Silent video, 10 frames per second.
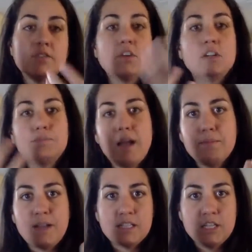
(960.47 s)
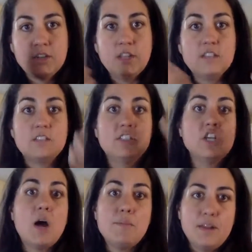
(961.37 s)
of good and bad bacteria. It's
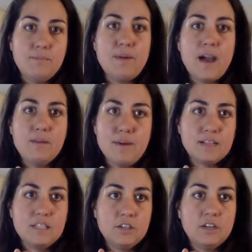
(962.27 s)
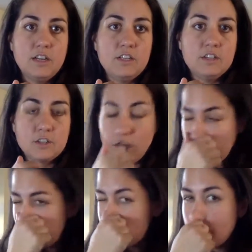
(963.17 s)
dominant bad bacteria in your gut,
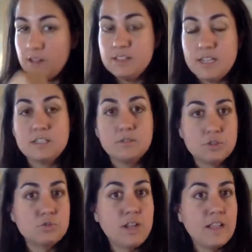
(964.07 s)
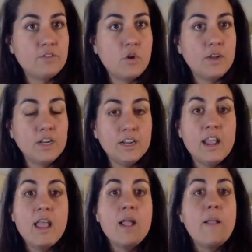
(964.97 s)
in your small intestine, which is what I have going on.
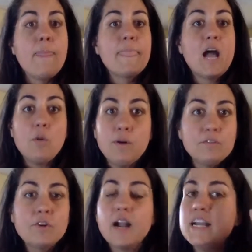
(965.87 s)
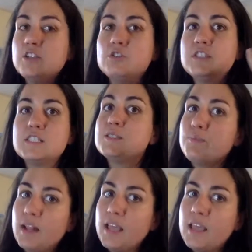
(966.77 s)
However, I don't
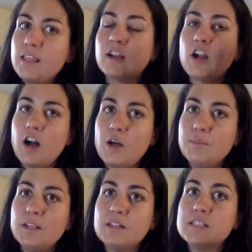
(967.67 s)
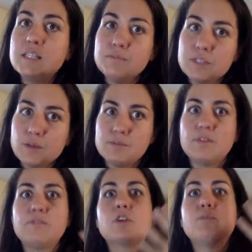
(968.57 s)
display the common symptoms
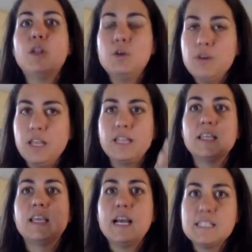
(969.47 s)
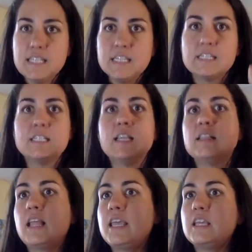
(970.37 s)
of the bloating and the gassiness and
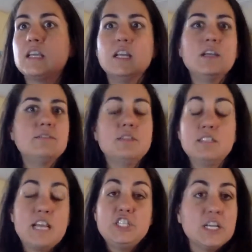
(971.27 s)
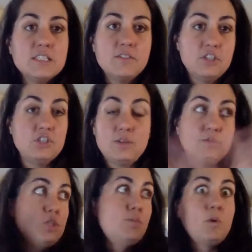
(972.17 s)
like digestive issues. I'm
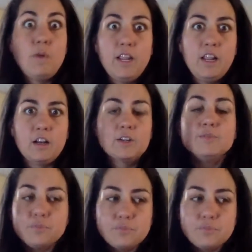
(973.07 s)
super regular,